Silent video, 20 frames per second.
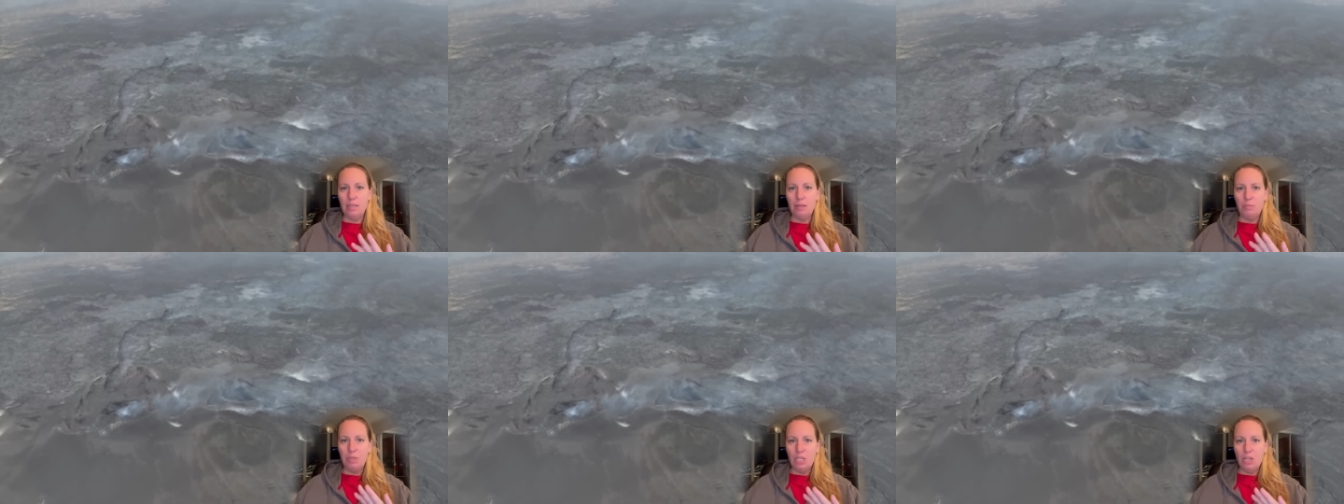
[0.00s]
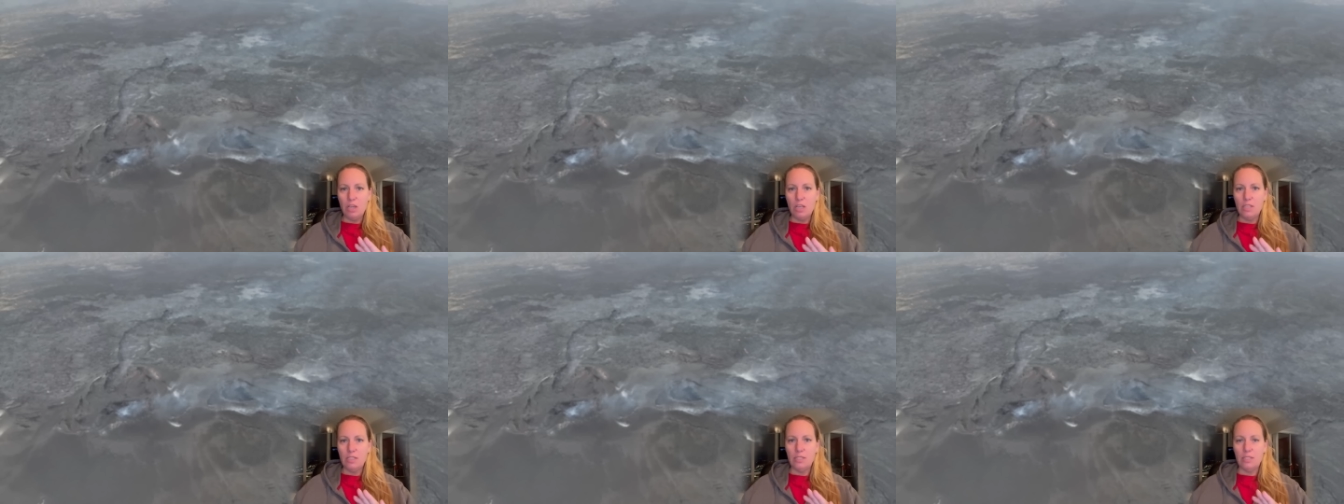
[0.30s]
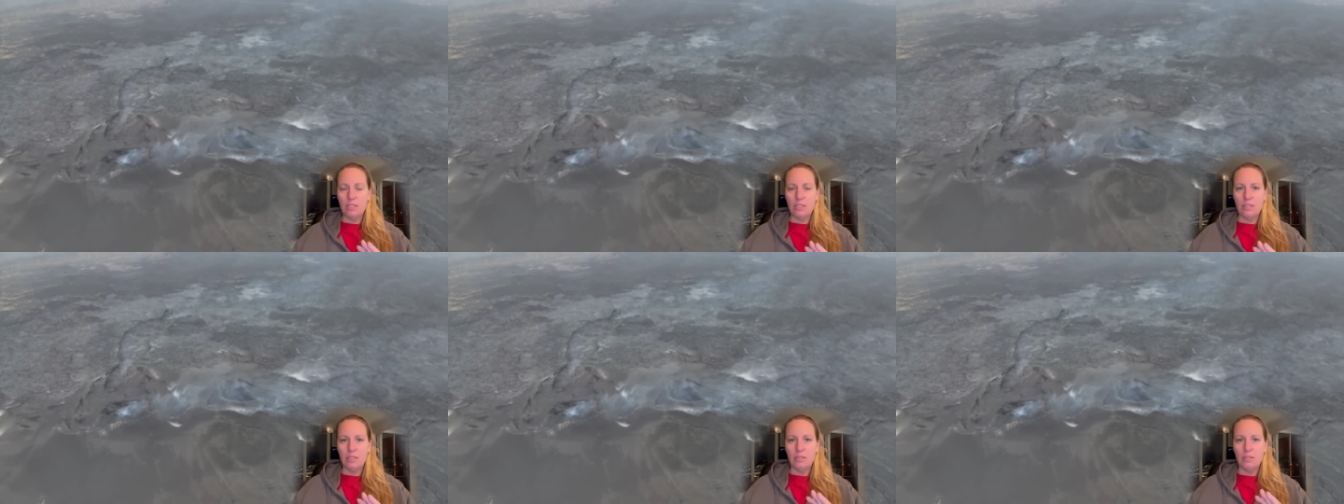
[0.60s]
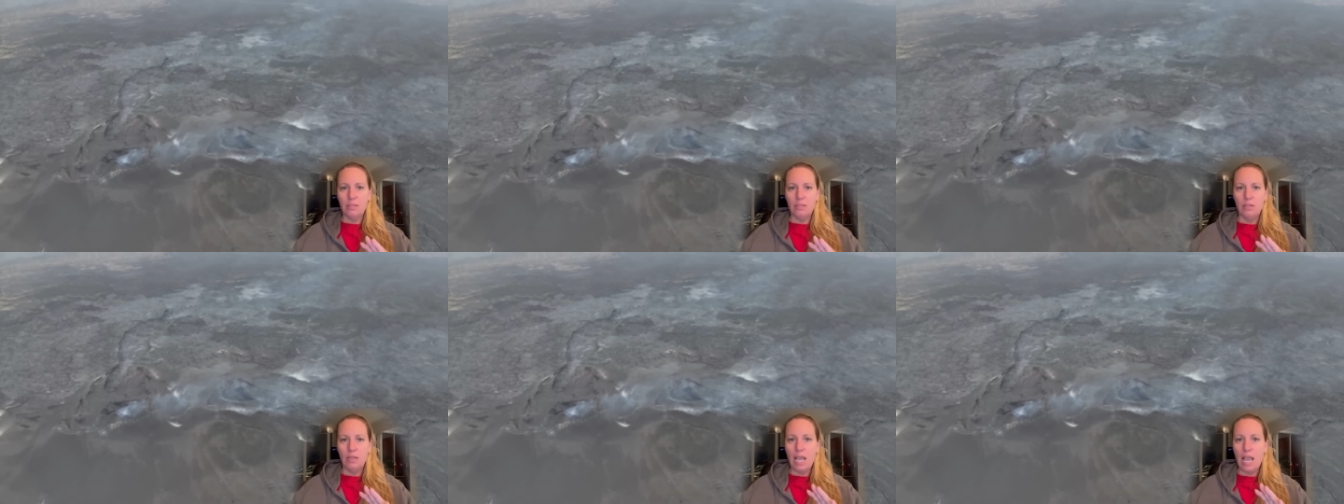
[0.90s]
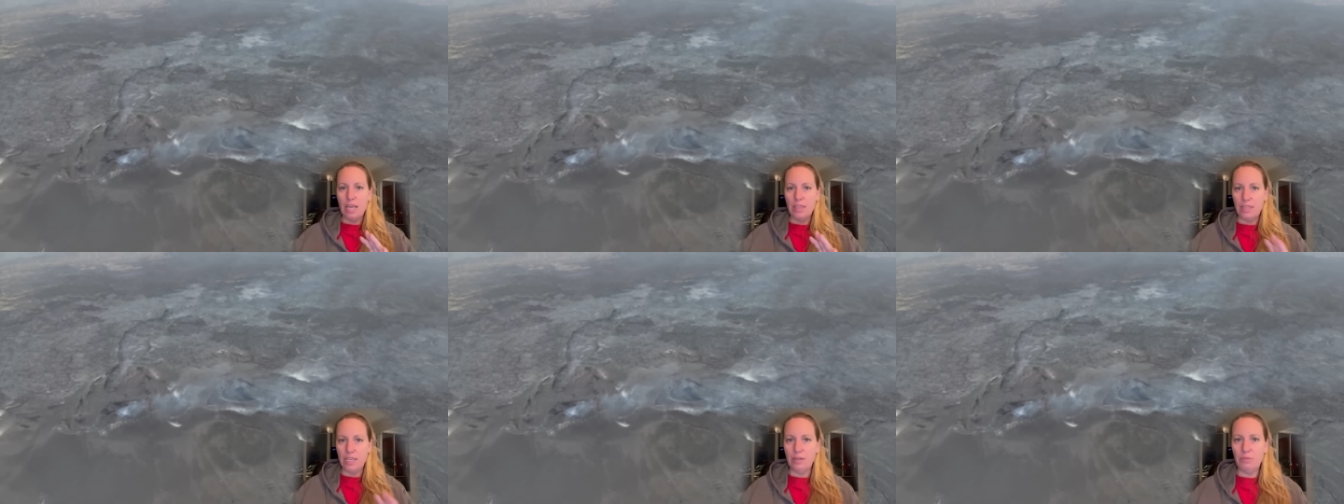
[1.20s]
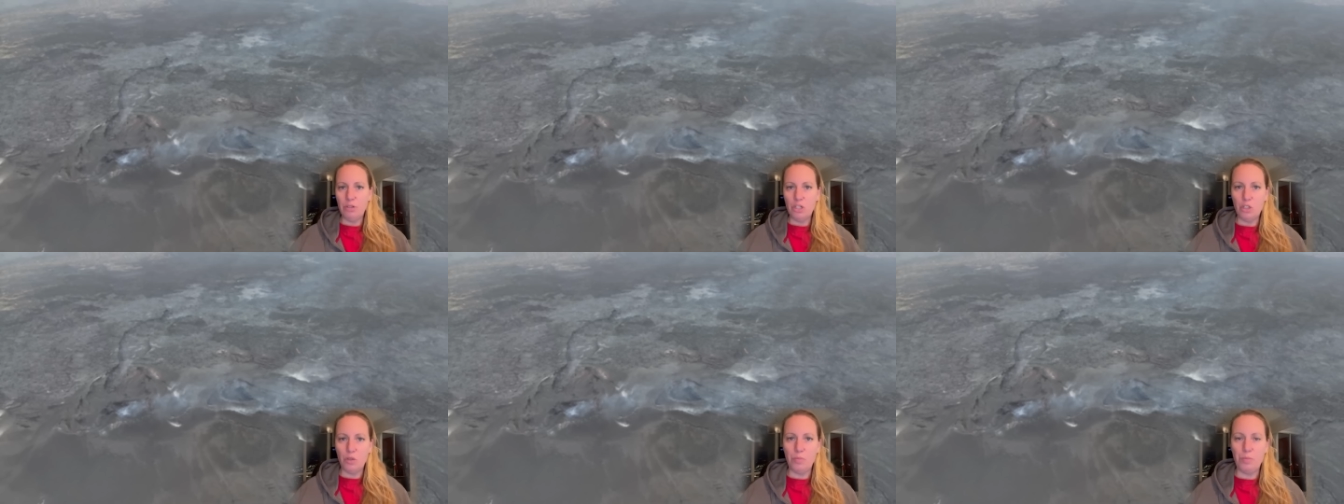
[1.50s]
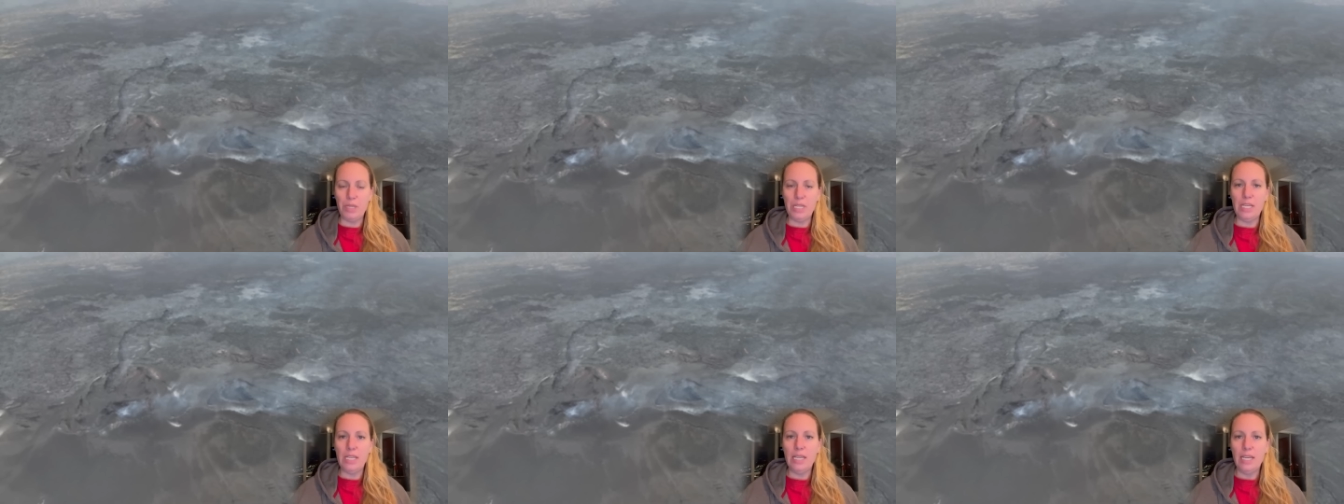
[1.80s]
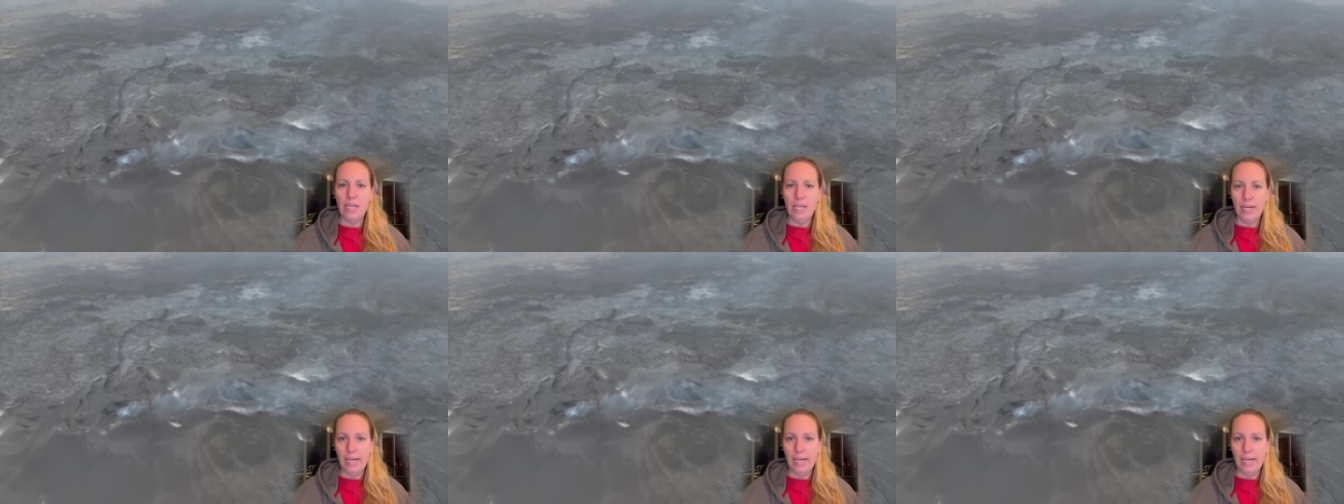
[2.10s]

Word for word: because I think we should be